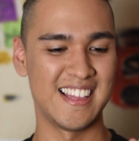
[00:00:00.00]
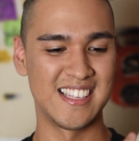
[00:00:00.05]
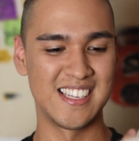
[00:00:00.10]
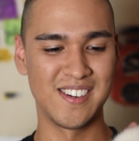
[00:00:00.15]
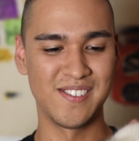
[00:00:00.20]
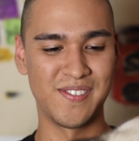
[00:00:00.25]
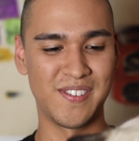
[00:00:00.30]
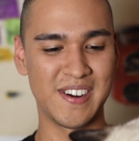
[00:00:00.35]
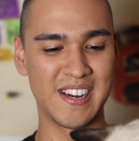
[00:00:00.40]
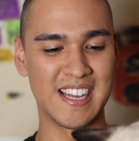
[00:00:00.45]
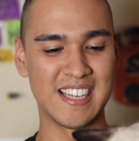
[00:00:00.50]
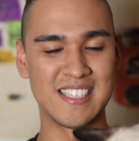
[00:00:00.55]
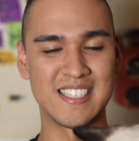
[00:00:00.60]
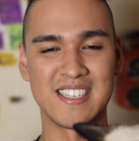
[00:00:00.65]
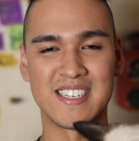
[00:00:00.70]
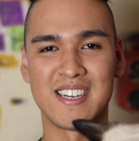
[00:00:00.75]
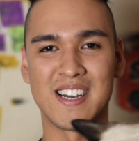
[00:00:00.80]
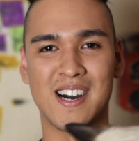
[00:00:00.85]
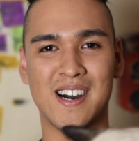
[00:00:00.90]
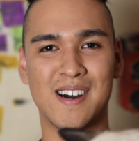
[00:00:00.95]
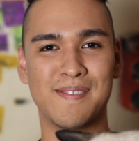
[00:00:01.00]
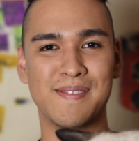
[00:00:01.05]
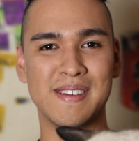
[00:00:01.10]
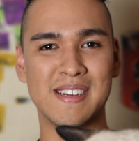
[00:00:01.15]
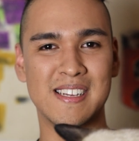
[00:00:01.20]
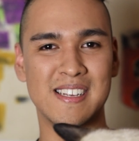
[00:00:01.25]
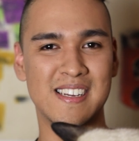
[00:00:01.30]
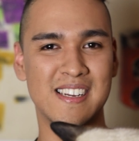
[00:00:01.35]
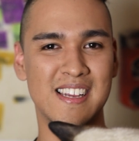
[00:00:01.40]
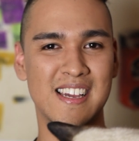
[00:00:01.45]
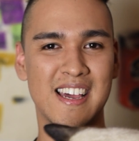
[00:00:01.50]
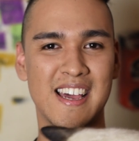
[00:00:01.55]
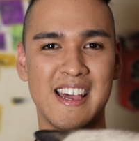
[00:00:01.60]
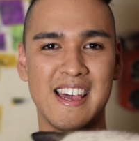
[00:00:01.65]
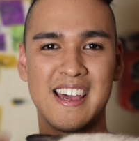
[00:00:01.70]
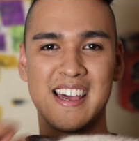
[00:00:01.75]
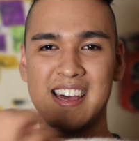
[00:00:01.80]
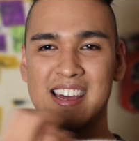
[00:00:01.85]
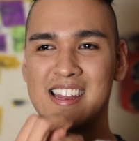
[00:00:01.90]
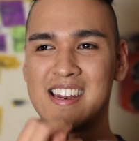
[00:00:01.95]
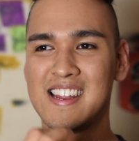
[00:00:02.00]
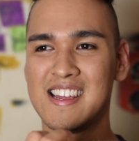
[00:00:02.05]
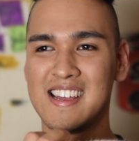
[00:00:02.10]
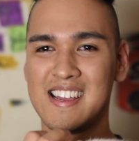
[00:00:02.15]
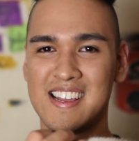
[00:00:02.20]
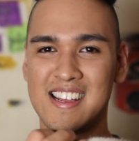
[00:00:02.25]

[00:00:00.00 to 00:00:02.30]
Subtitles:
Don't forget to comment and